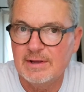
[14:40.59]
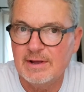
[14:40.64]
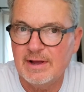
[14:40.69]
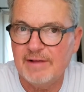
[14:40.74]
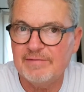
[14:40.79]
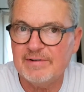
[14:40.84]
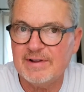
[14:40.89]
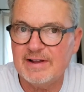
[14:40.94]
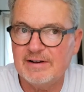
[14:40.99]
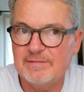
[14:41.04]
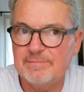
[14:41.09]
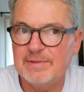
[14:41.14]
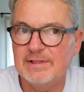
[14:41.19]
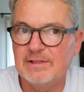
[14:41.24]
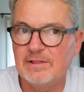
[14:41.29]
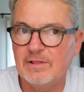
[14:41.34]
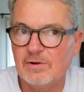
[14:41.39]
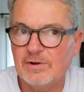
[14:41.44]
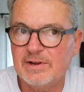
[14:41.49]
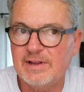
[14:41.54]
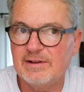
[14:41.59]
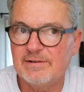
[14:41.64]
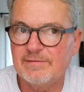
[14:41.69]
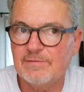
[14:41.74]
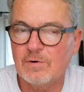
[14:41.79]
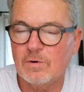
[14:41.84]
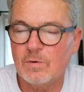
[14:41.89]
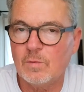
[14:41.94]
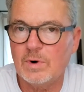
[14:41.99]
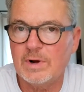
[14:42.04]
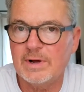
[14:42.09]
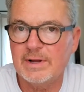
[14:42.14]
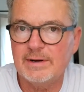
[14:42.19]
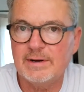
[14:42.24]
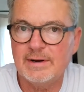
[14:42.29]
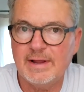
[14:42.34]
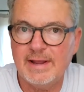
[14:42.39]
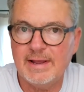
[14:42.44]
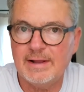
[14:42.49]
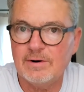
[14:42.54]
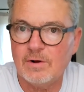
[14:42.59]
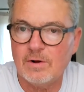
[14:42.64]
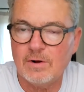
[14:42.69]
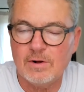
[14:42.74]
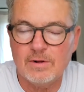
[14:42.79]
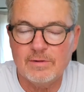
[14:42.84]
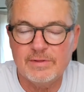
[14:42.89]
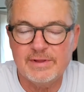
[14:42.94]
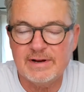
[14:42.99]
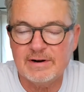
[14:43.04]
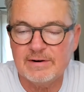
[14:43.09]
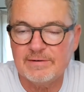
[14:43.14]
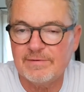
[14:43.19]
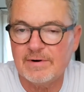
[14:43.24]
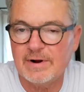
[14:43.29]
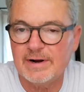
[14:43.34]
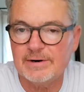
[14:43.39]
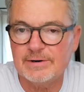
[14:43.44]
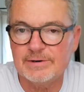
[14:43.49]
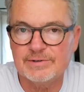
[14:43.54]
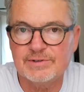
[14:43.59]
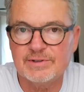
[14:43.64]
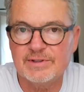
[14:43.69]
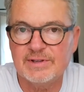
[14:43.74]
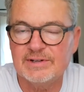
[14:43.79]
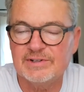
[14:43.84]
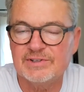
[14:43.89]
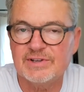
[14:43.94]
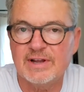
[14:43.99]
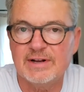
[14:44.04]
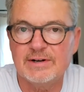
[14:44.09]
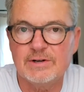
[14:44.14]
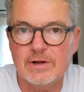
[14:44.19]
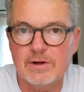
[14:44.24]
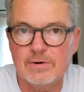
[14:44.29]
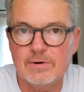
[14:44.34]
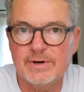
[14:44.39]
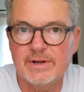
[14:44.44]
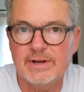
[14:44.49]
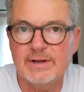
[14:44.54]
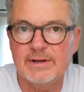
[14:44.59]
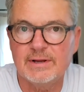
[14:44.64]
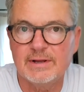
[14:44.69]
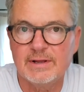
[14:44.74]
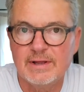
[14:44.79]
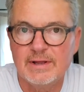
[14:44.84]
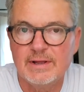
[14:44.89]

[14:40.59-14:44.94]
I've kind of been looking for one, and all the air fryers, the inside coating